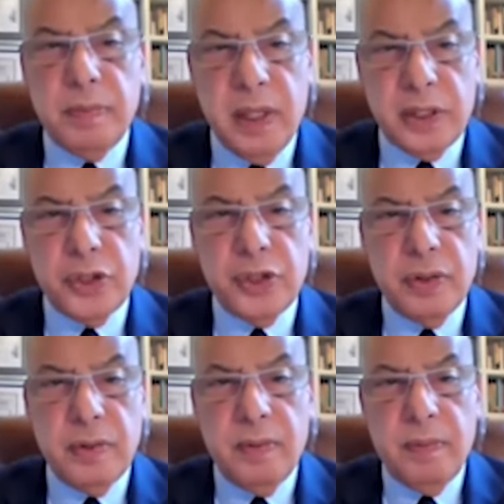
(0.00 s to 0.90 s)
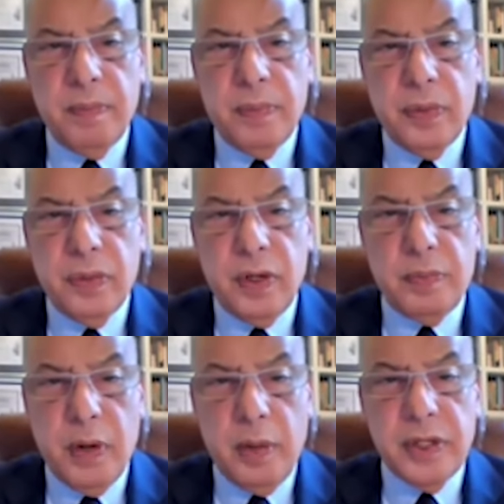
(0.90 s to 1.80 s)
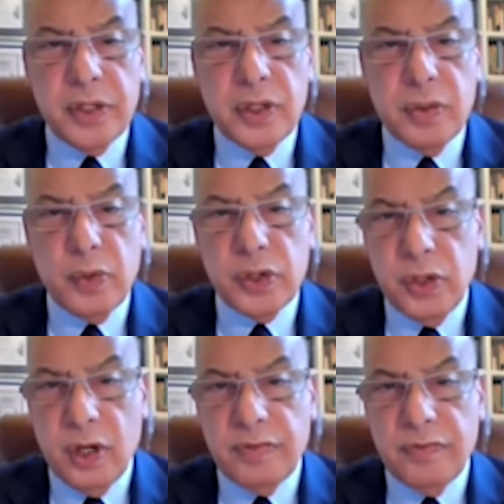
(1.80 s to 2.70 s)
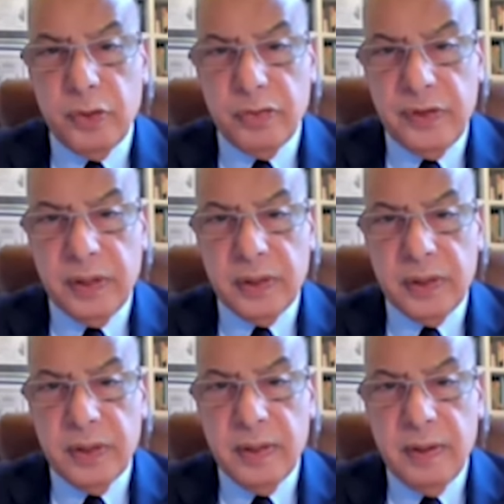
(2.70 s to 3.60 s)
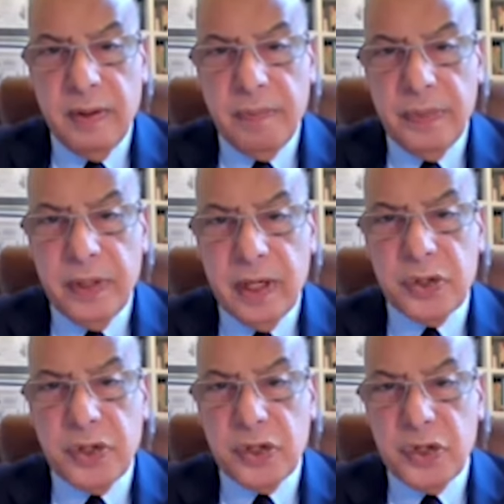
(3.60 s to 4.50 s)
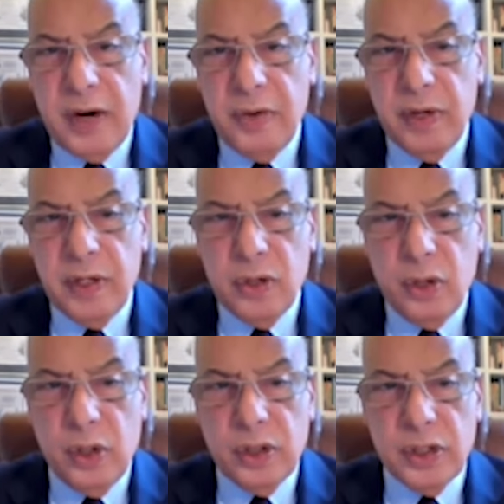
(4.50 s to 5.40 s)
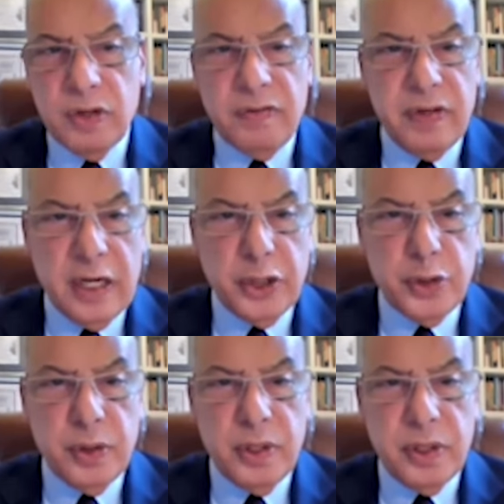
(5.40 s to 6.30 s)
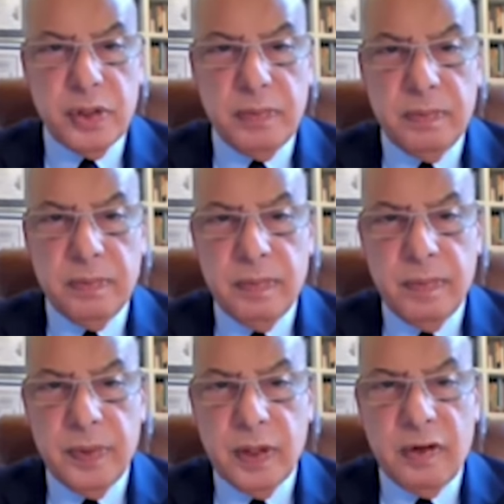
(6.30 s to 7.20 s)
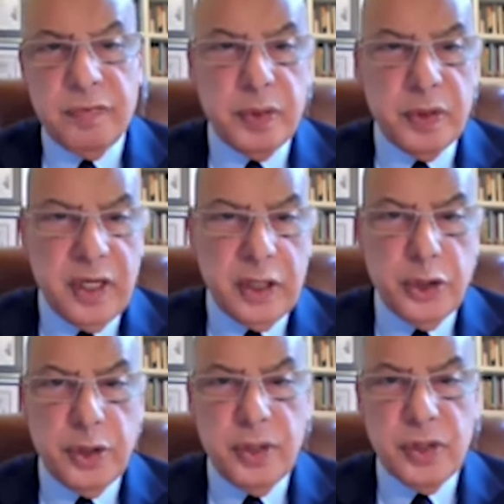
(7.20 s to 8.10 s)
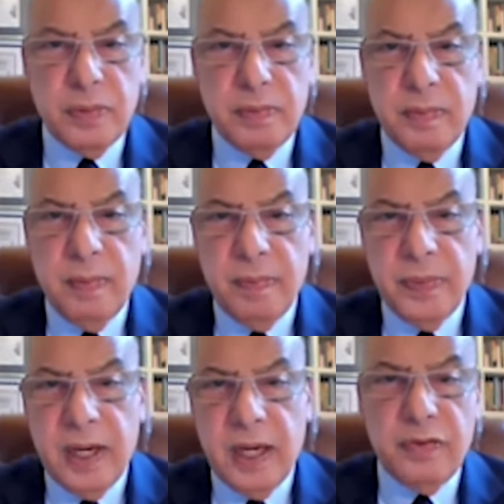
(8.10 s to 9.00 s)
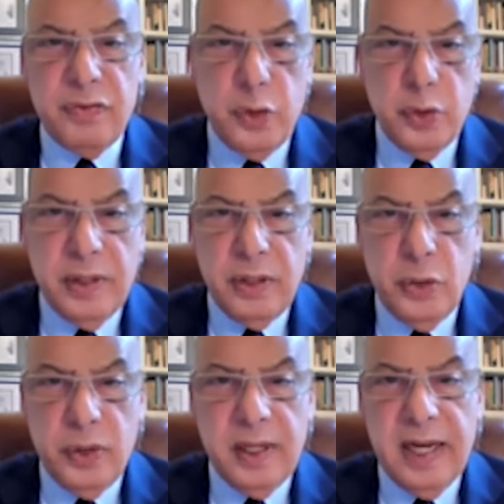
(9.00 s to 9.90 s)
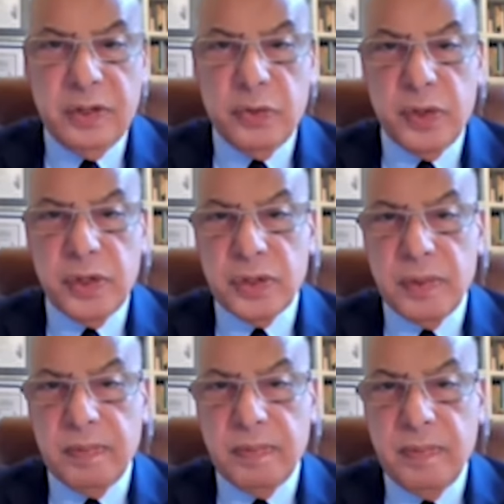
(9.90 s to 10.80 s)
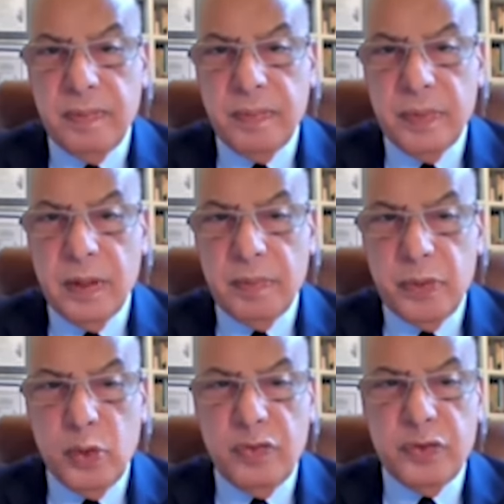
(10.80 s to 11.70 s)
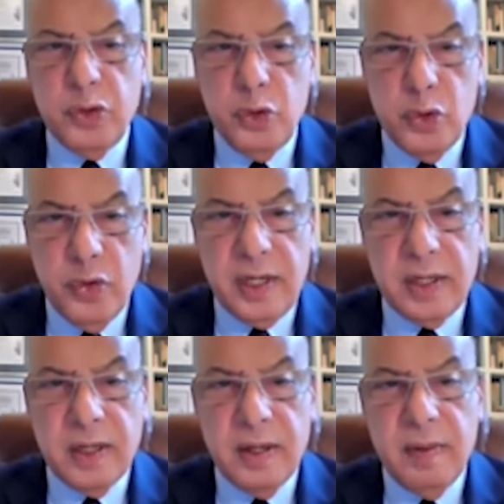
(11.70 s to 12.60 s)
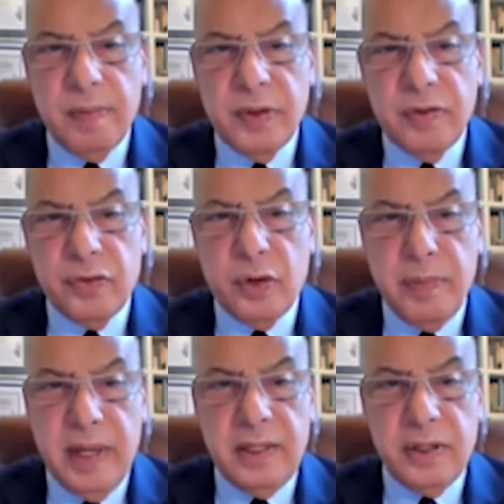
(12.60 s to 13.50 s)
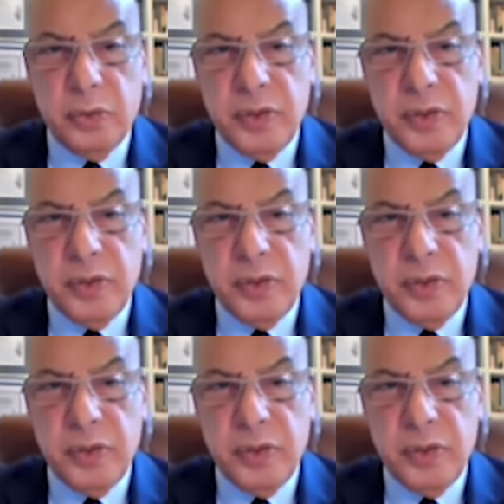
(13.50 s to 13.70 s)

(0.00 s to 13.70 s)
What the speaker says: much, their promise was not fulfilled, as the siren calls of nationalism, of protectionism, and of unilateralism proved too great for many to